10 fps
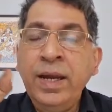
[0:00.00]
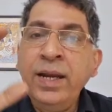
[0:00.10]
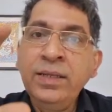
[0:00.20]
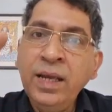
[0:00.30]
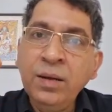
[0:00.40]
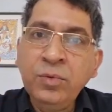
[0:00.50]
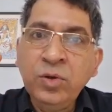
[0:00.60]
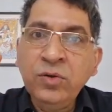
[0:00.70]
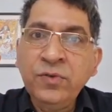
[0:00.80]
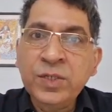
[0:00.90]
And they come
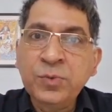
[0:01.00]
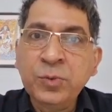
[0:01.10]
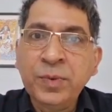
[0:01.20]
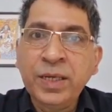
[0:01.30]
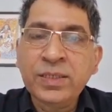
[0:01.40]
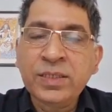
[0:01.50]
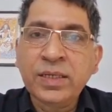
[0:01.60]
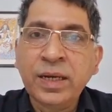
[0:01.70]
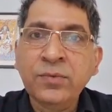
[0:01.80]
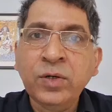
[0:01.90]
to your Facebook
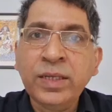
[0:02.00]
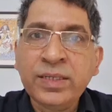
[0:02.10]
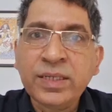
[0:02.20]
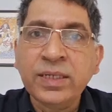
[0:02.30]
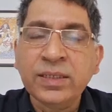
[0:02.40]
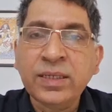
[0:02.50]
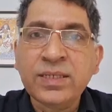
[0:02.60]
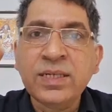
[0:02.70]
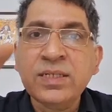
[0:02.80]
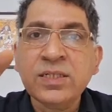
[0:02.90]
page, and what they see
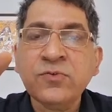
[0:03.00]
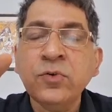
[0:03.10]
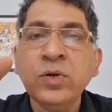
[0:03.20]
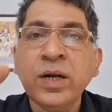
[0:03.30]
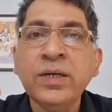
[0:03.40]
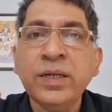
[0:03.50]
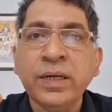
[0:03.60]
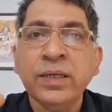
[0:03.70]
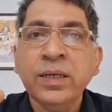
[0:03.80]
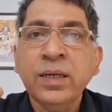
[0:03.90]
just
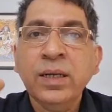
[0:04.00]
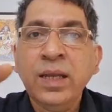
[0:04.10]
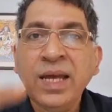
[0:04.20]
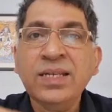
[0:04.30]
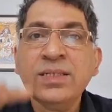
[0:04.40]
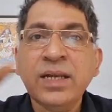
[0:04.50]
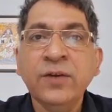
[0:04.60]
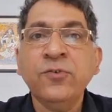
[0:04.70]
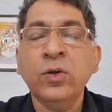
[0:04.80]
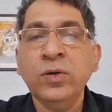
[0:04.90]
400 likes
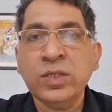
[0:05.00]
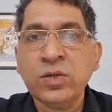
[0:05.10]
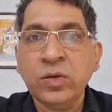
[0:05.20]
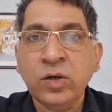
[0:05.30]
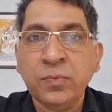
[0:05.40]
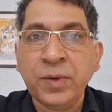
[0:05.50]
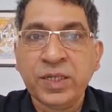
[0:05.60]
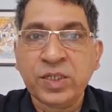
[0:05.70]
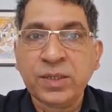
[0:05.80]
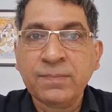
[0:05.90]
and followers on your
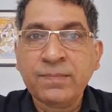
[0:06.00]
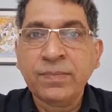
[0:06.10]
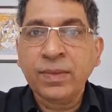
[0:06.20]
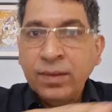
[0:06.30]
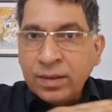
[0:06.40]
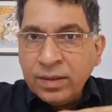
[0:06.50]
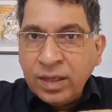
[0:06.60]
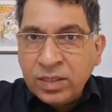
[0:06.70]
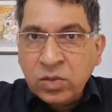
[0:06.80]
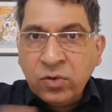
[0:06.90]
page.
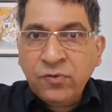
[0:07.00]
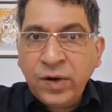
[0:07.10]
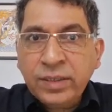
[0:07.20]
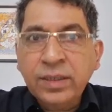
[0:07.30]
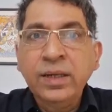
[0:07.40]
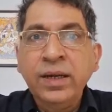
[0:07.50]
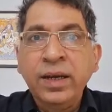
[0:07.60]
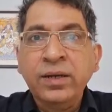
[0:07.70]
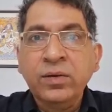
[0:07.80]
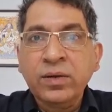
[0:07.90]
Things go forward
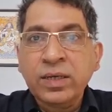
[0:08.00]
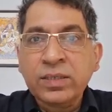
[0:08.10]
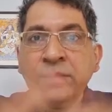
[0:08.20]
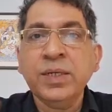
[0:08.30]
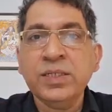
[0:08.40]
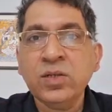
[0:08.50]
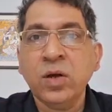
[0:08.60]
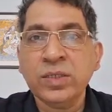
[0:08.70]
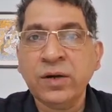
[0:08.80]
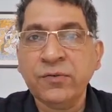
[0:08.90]
and your customer is
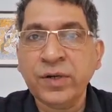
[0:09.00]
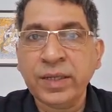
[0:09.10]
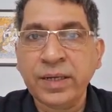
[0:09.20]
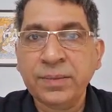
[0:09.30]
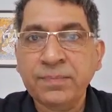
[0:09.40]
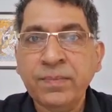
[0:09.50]
lost after that.